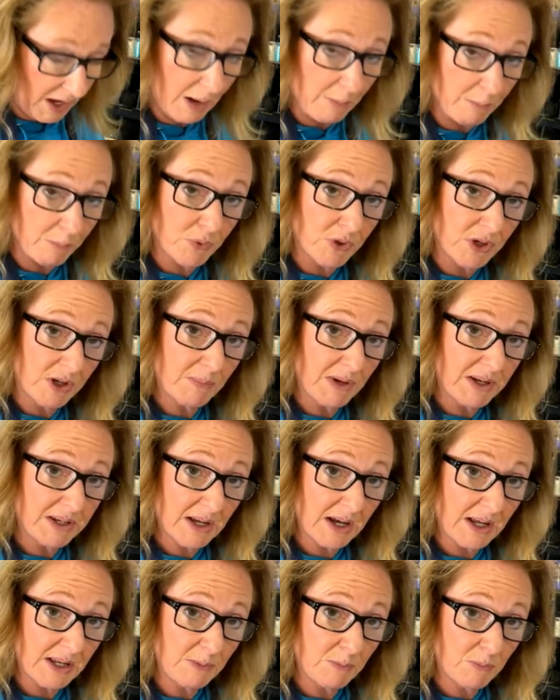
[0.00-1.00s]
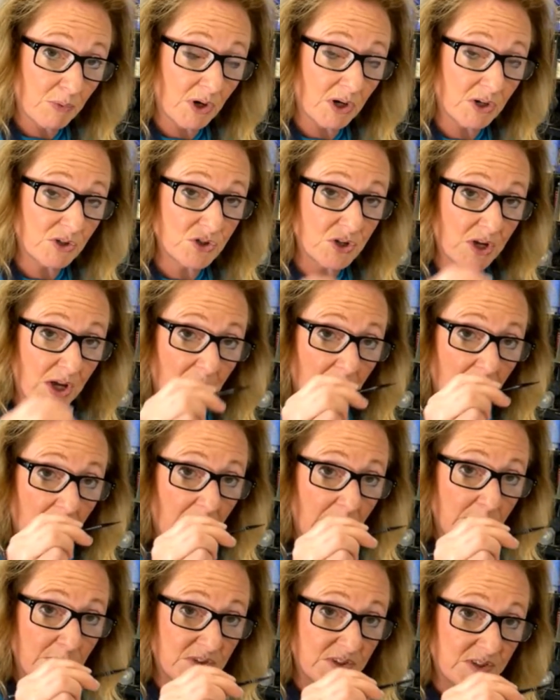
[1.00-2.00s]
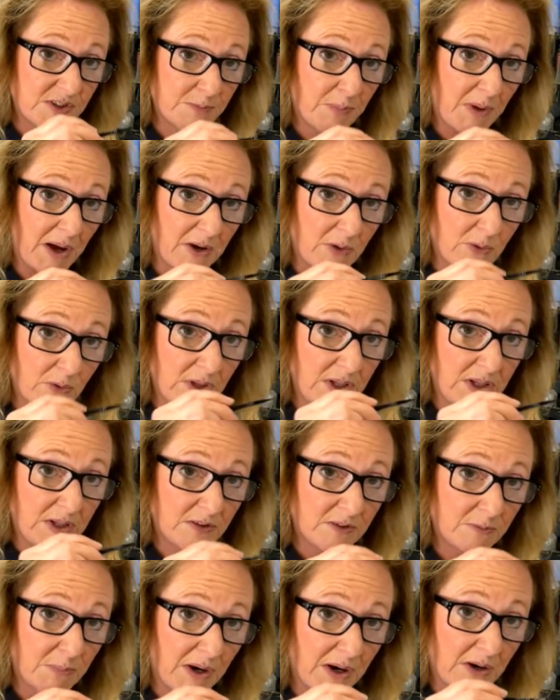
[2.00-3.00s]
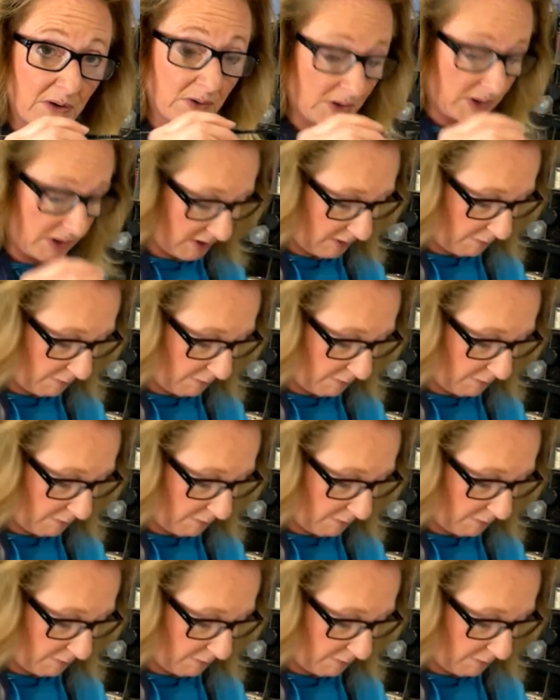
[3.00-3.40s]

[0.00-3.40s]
I'm putting my tiny brush. I'm spiraling, spiraling,